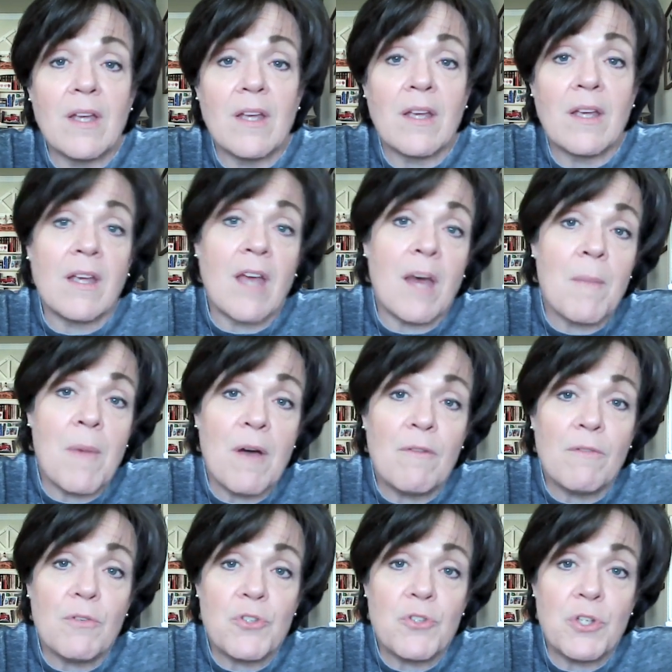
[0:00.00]
come
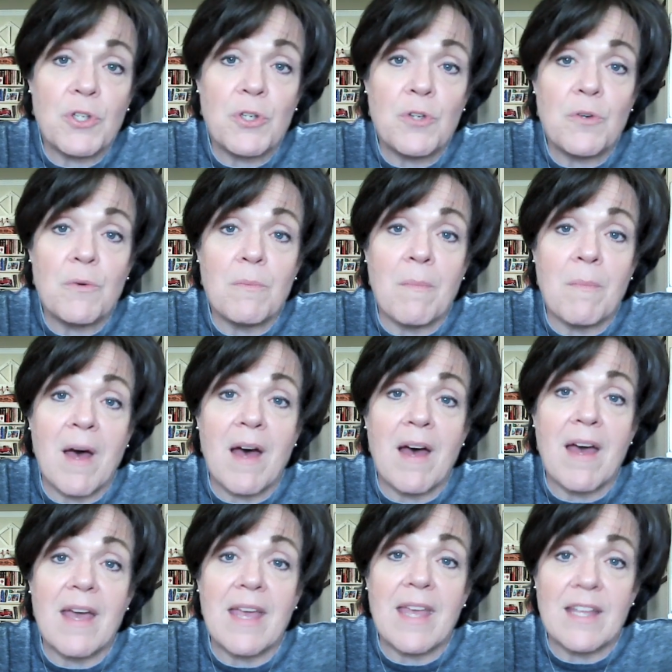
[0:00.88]
over to
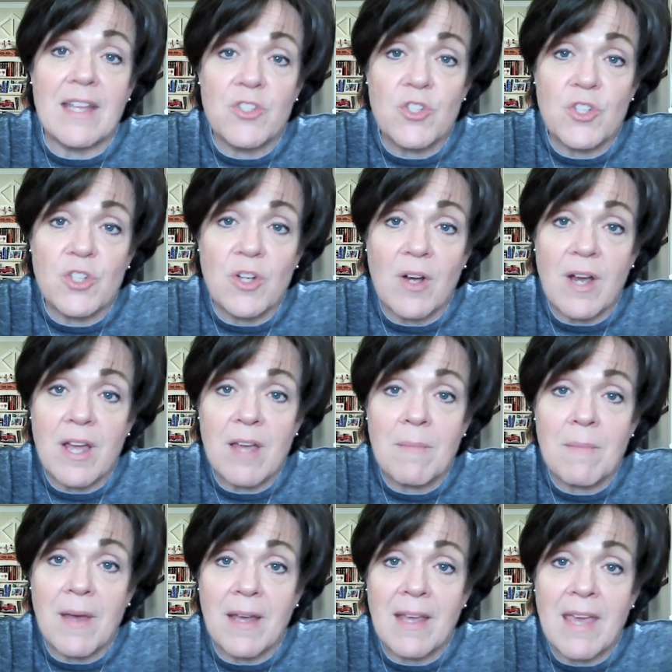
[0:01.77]
my
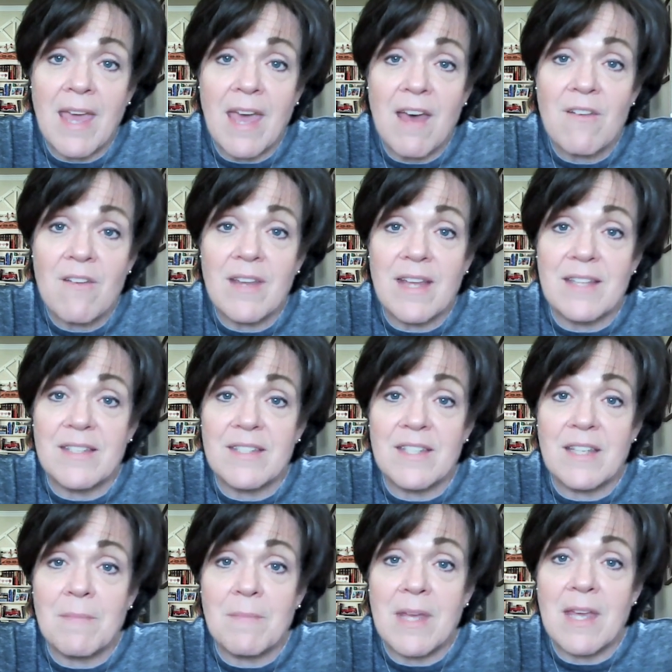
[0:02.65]
Instagram account and
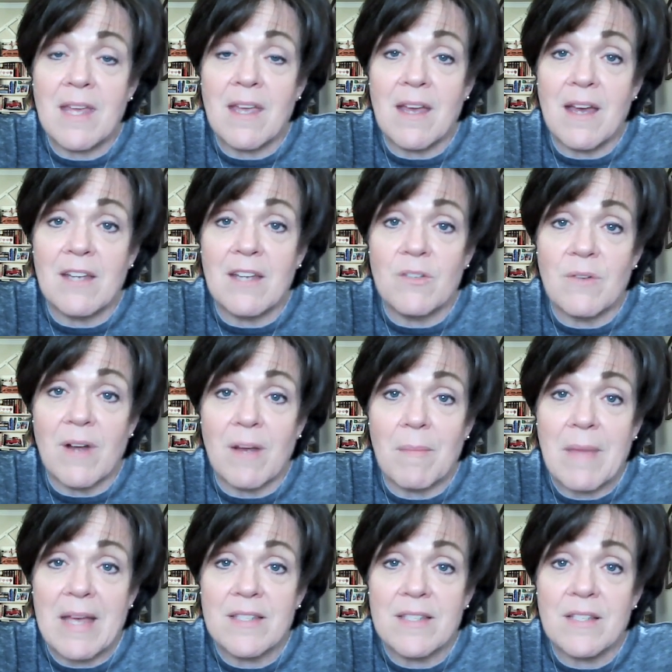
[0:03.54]
send me a direct
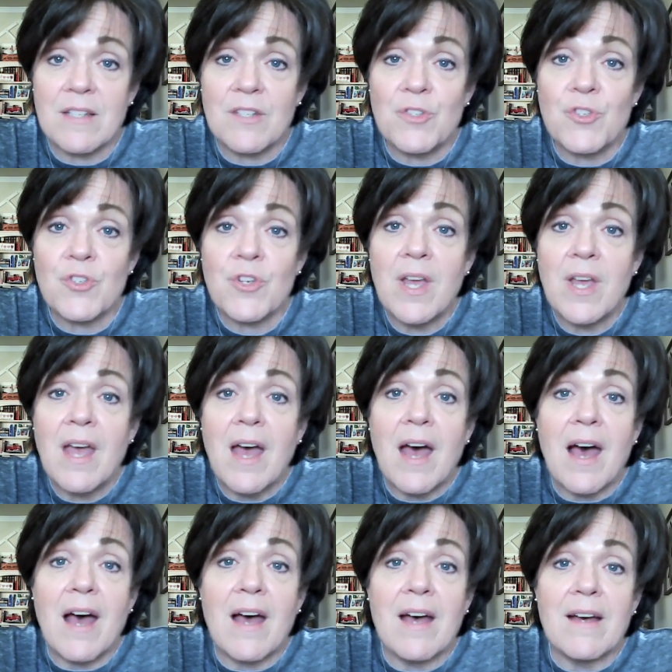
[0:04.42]
message.
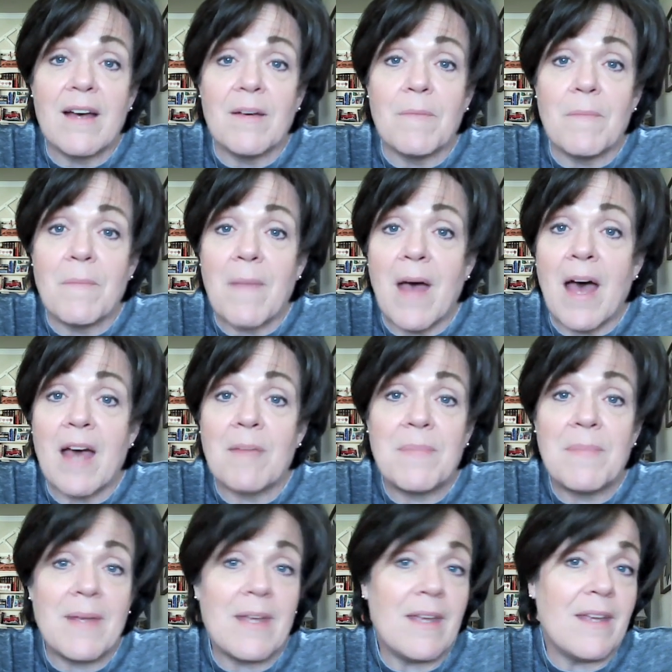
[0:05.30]

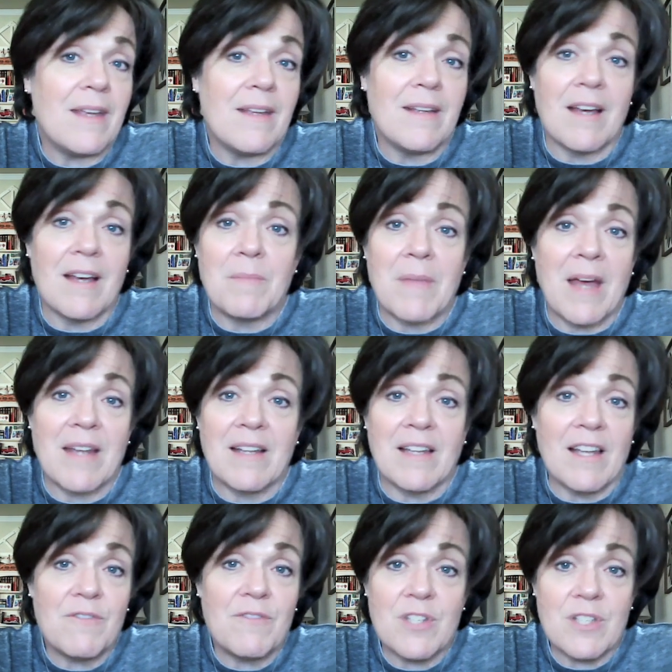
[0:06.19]
I'd
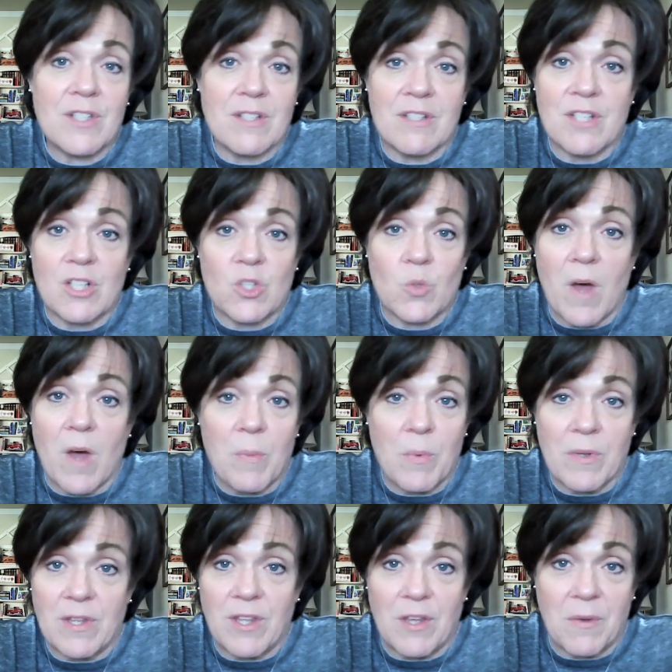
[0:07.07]
love to
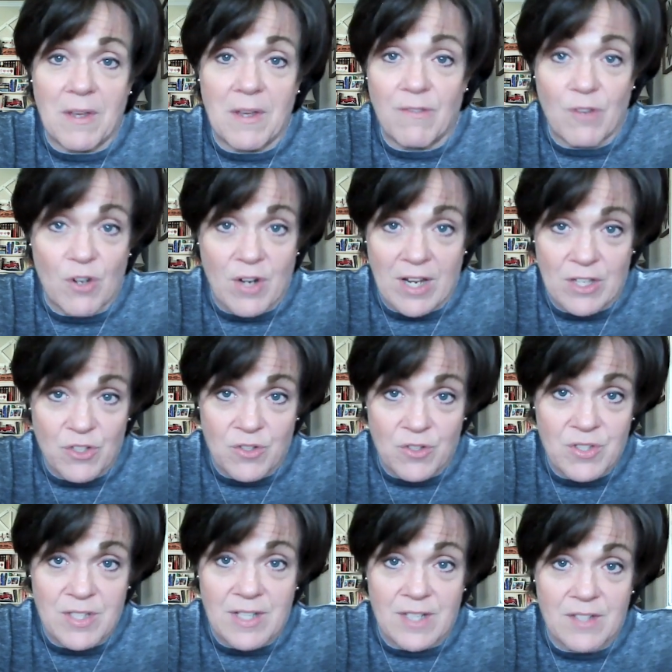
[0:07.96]
swap with you if you're
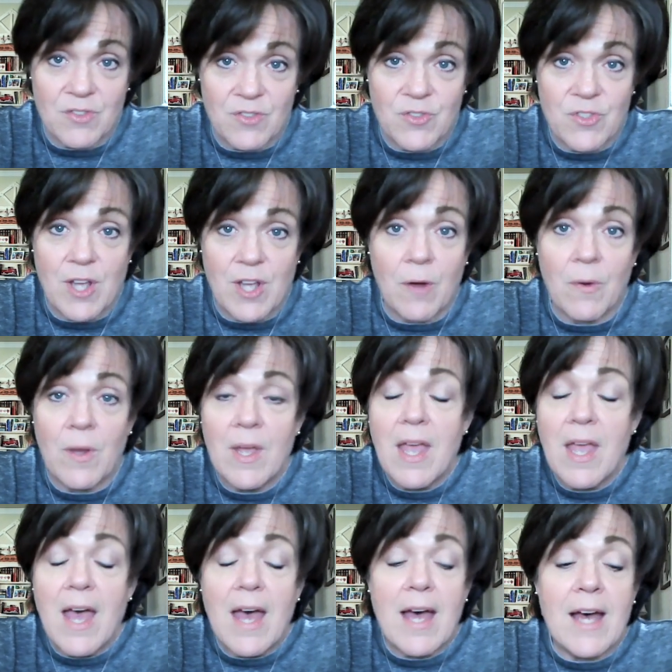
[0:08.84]
interested. So,
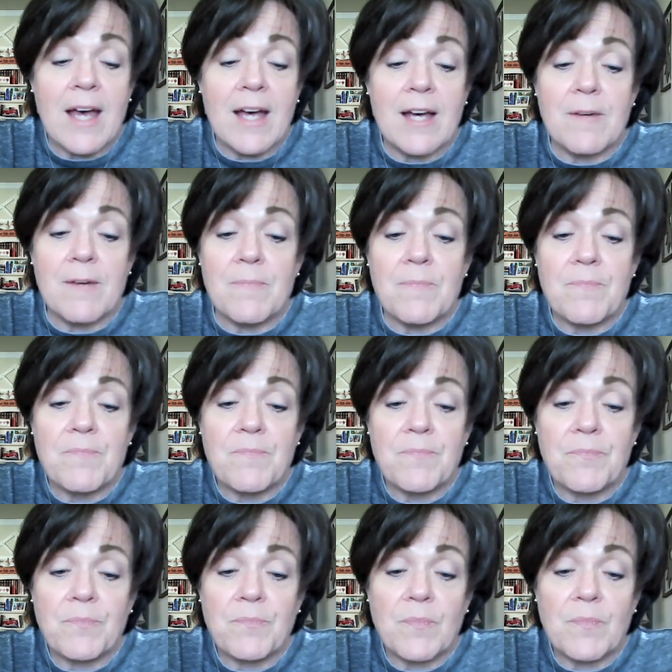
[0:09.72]

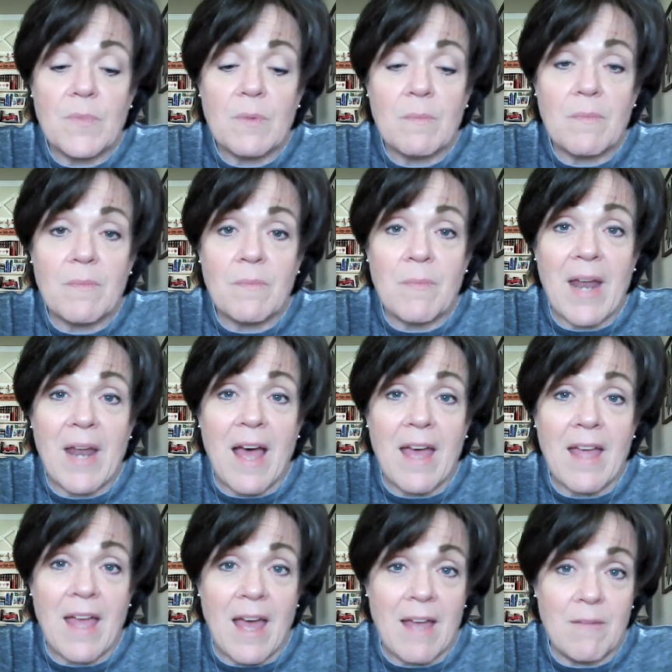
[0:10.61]
but
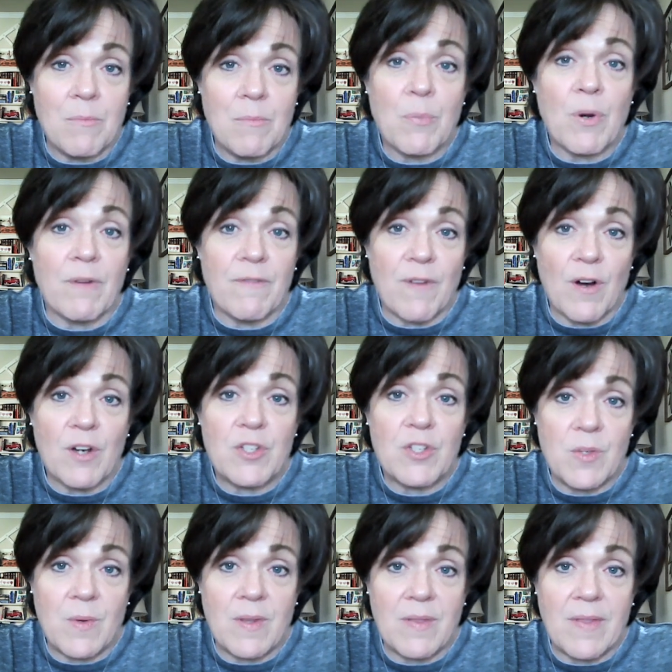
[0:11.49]
I prefer to
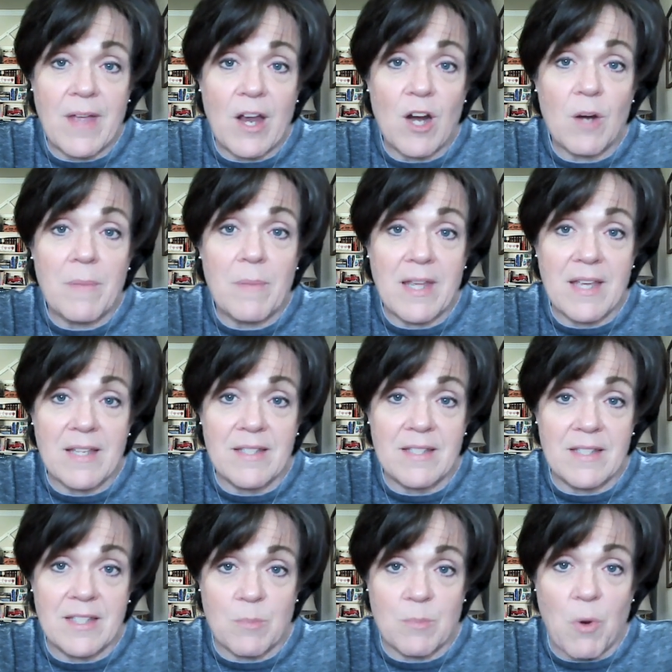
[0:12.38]
do it there because
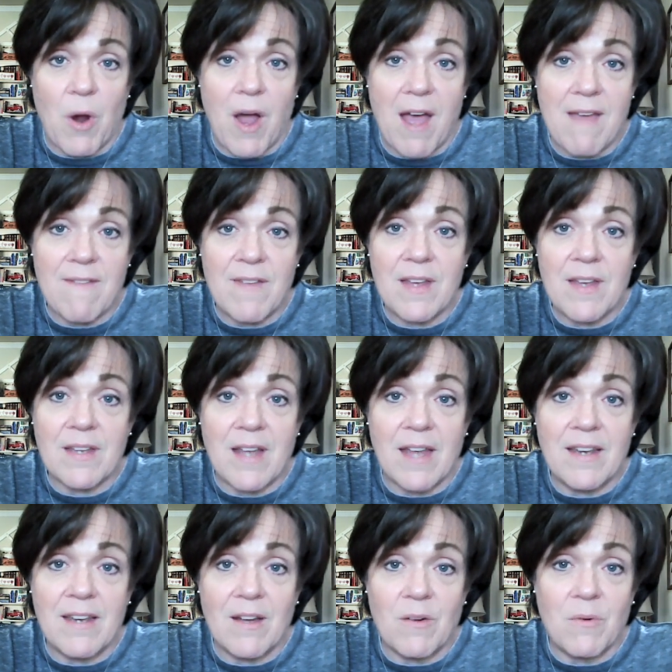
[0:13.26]
it's private. I
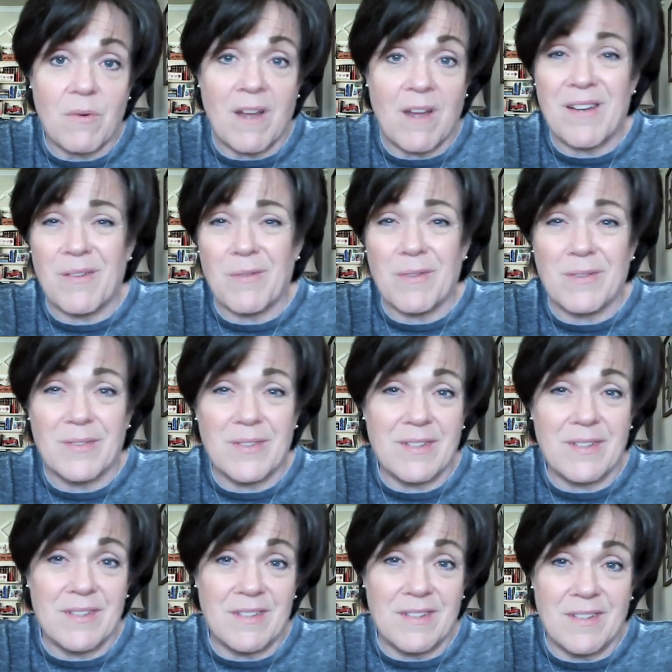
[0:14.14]
don't
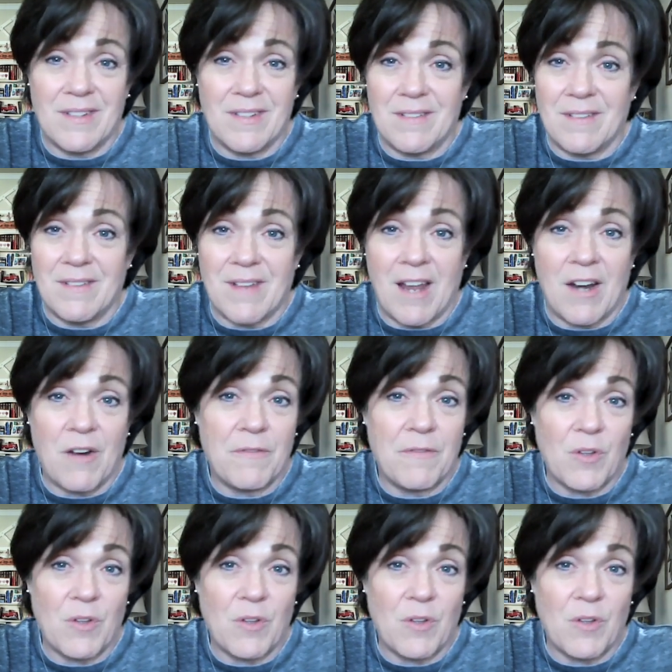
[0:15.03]
feel